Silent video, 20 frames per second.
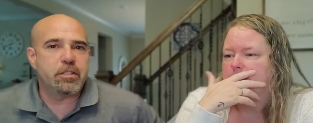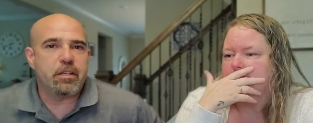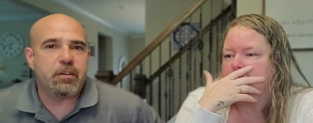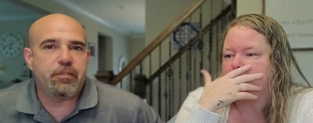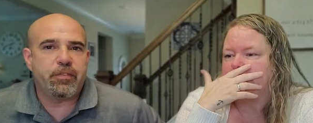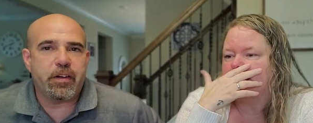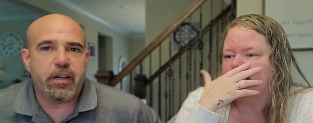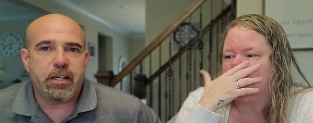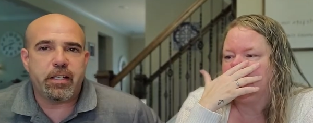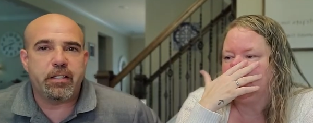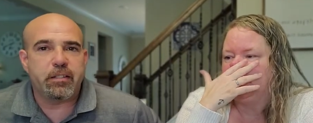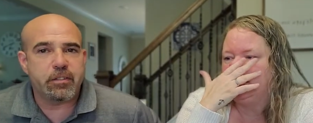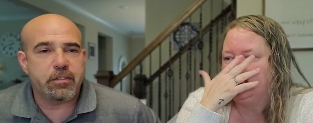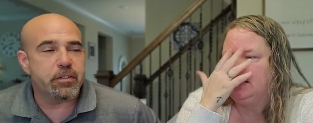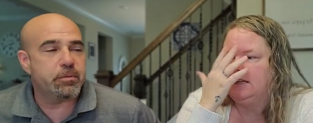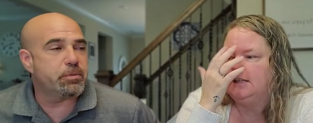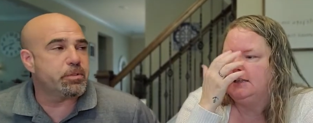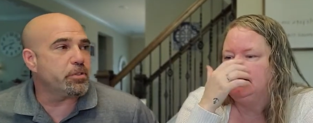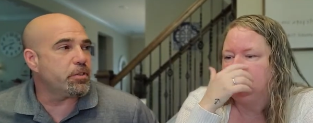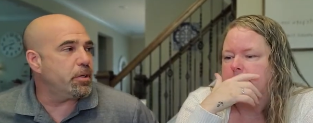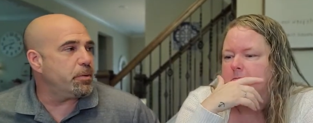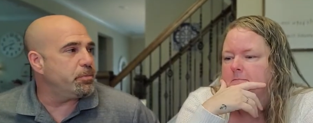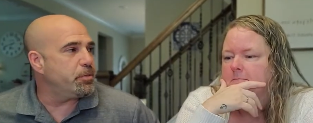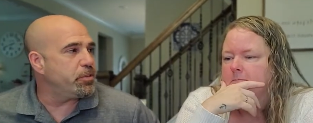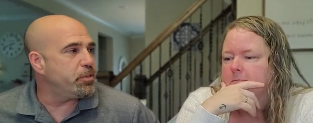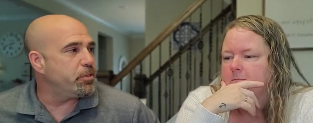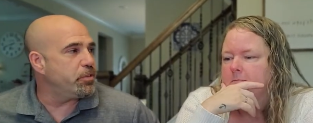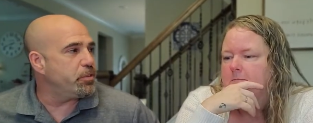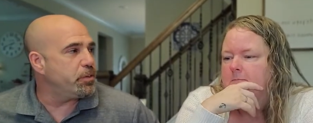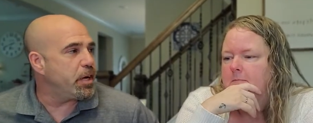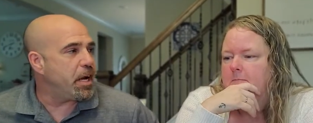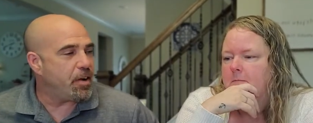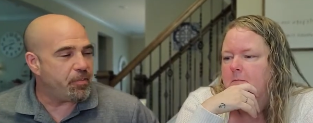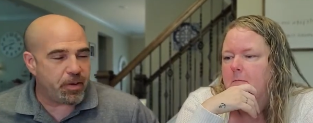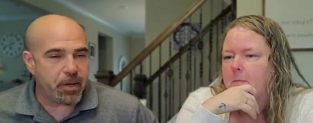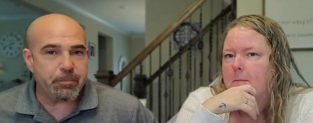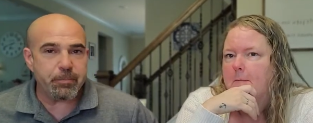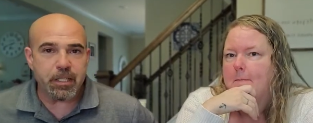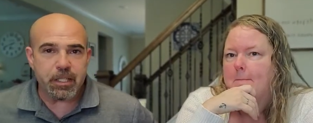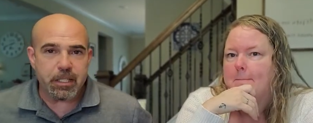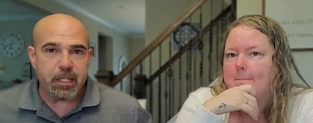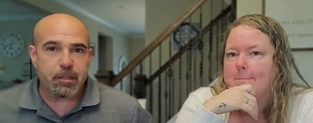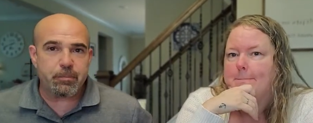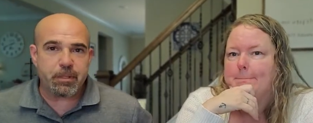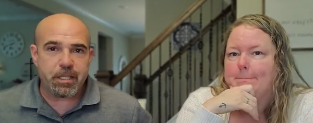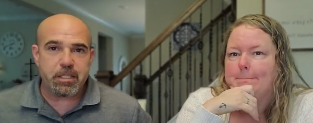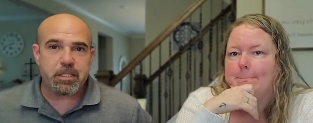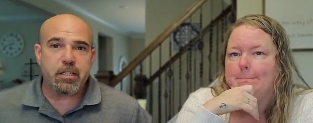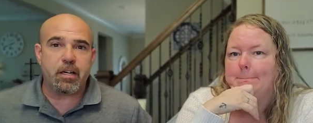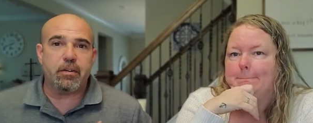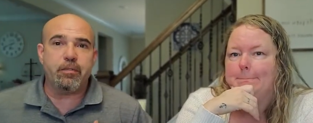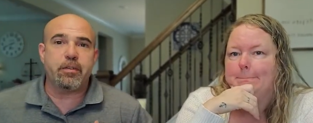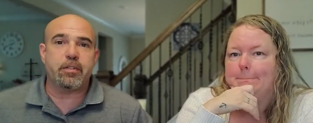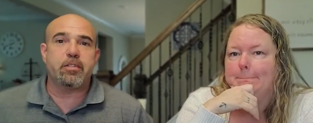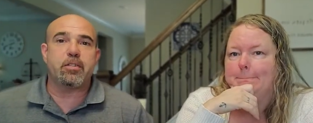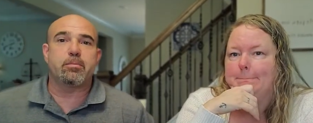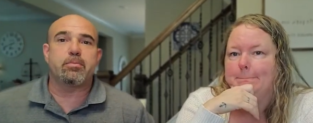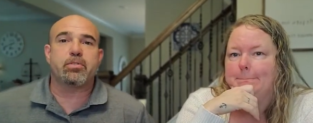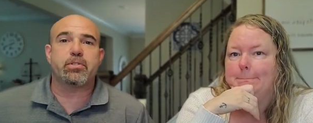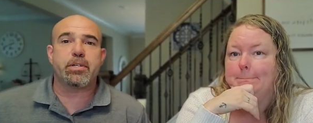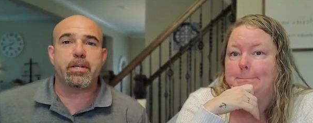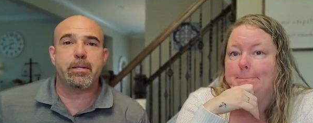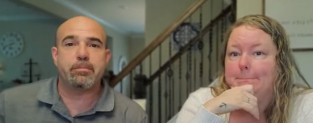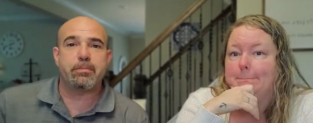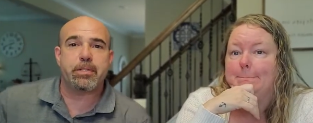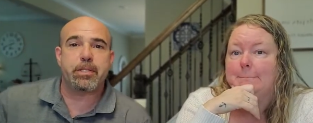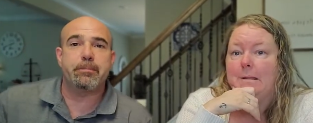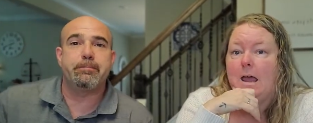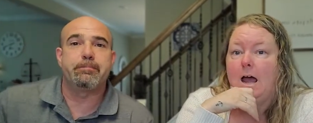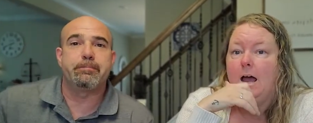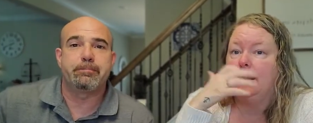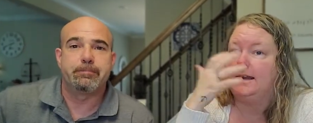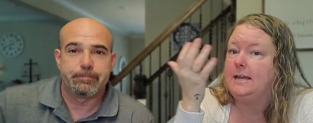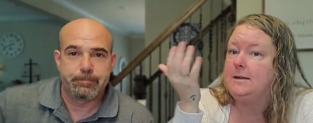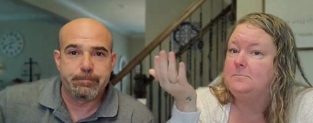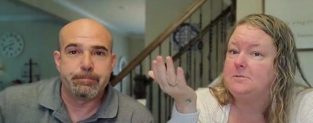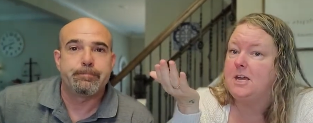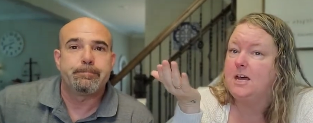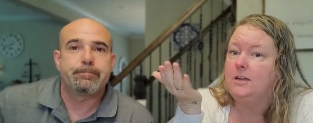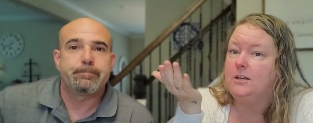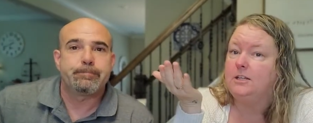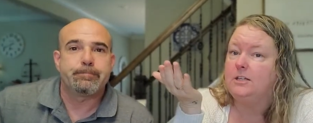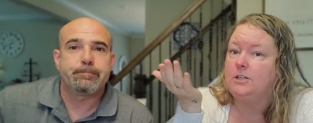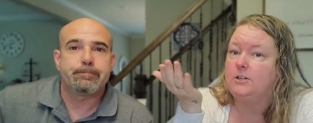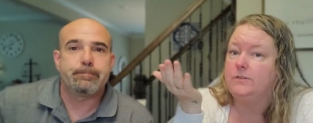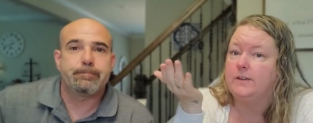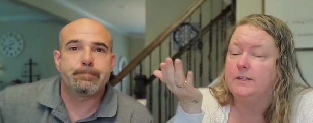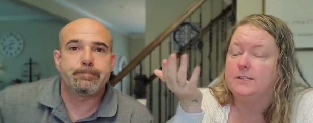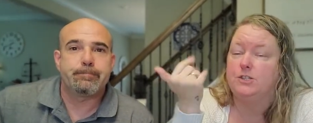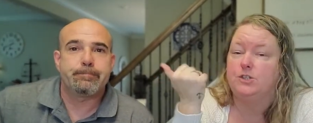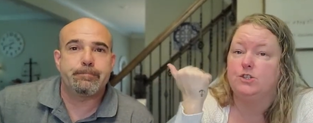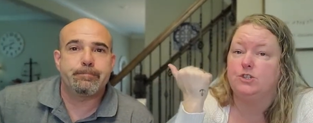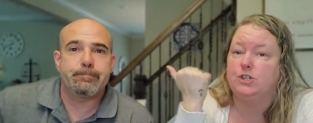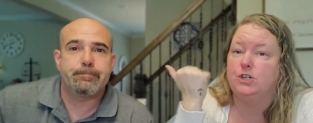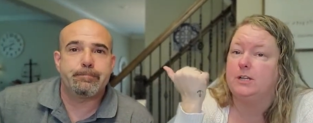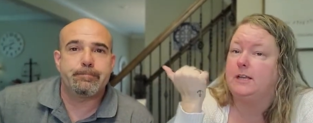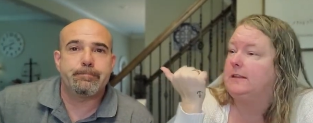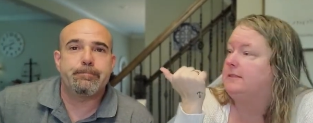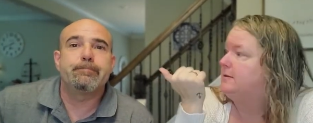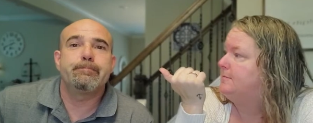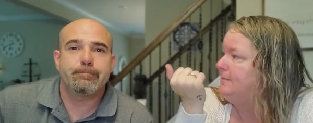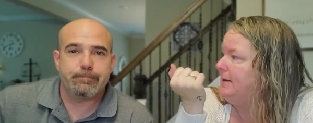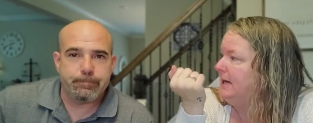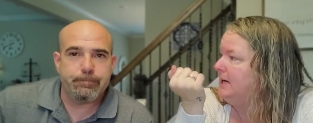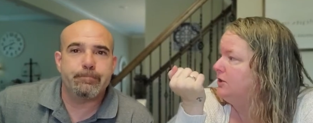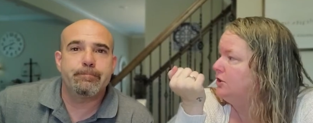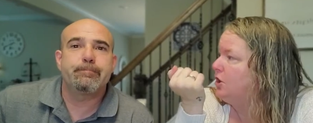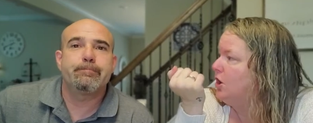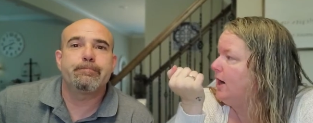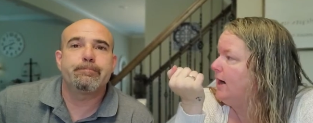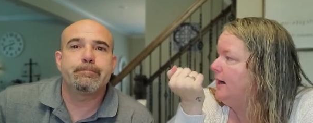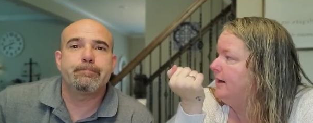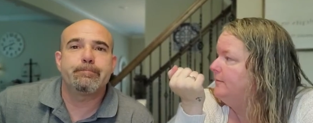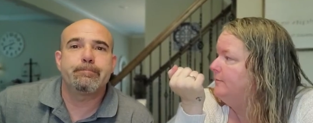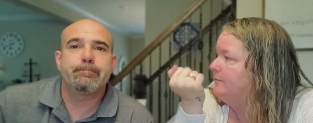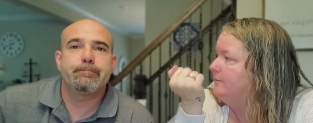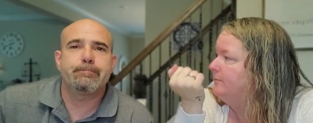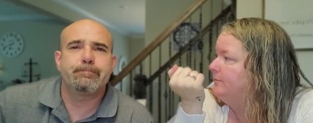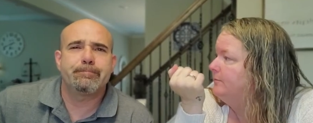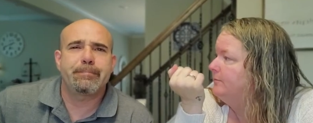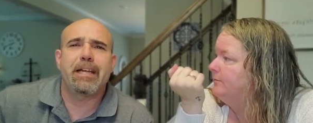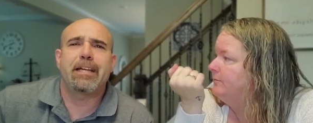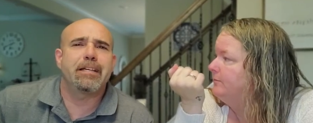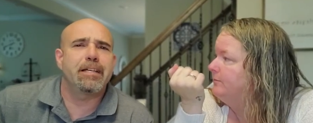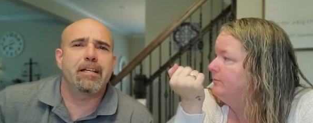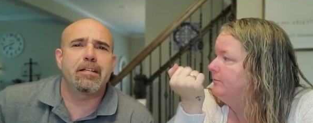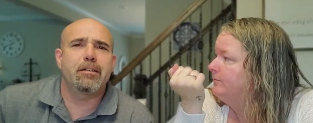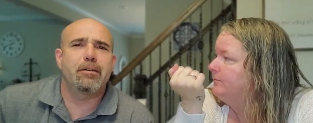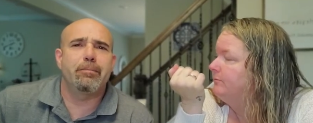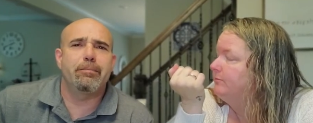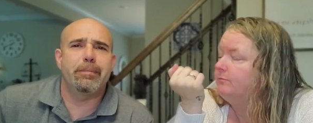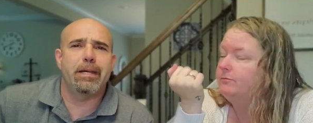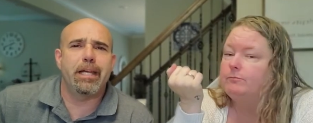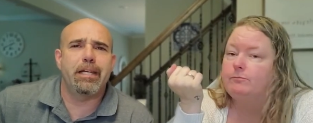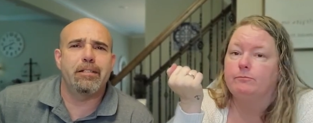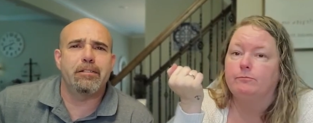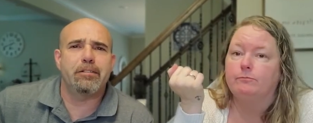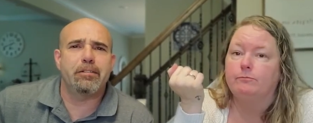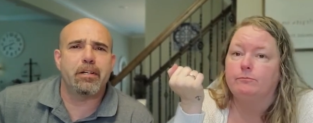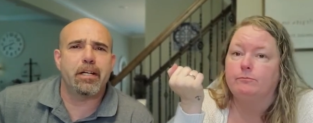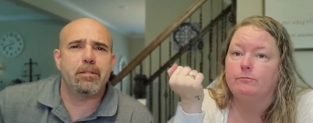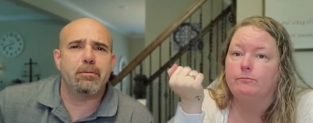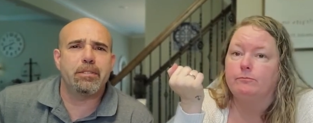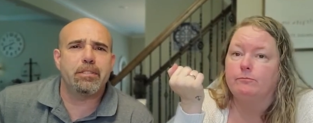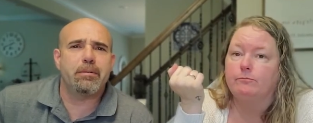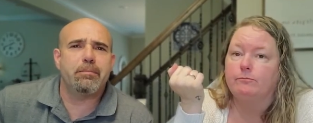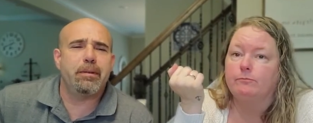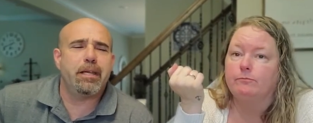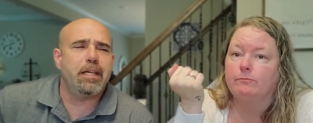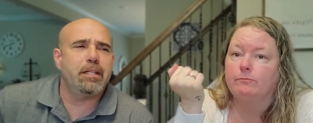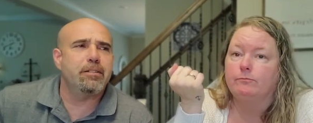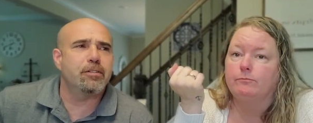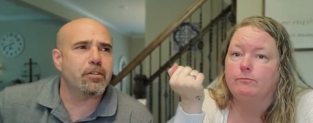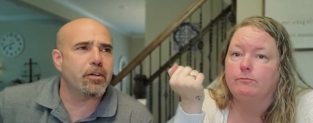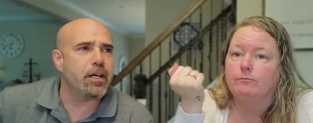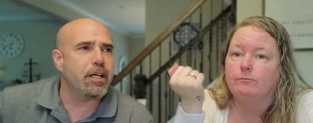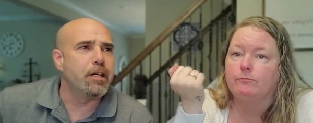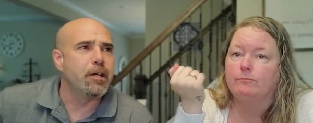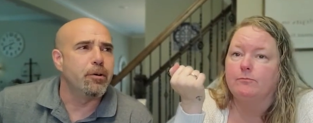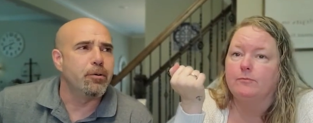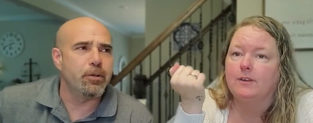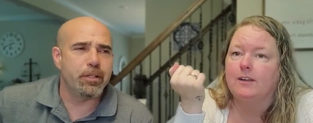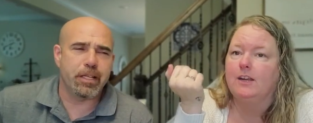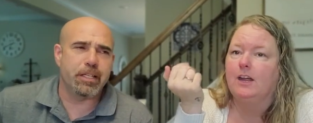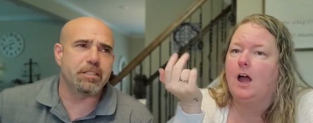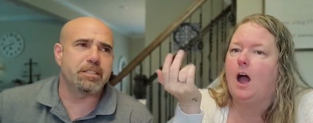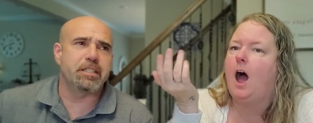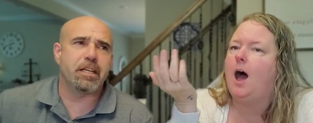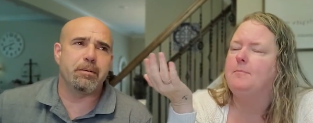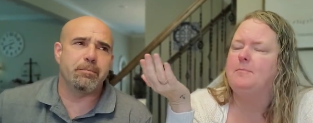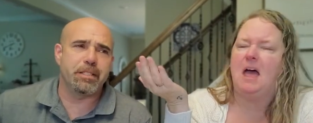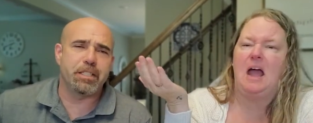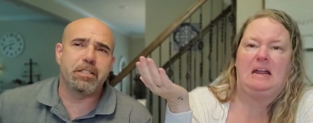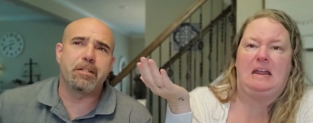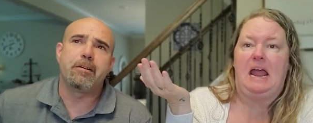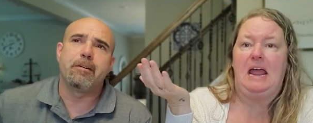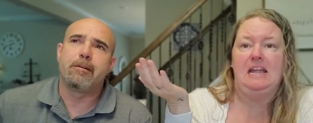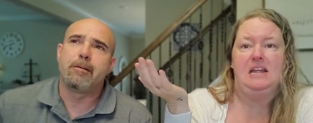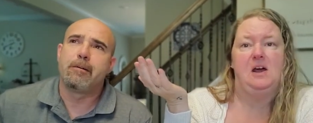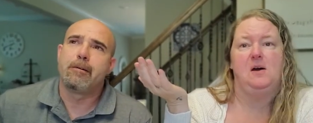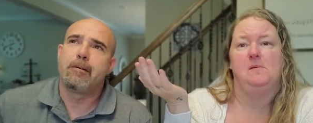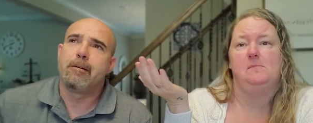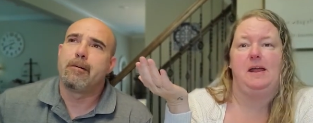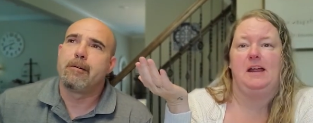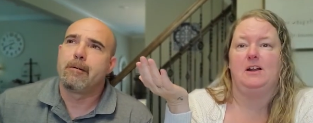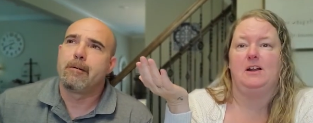Speaker 1: the
Speaker 2: fucking subscriptions you have. I'm gonna get myself a subscription.
Speaker 1: I keep telling you this. You should get the man crate.
Speaker 2: I ain't getting no man crate. What's a man crate? I'm not
Speaker 1: getting no man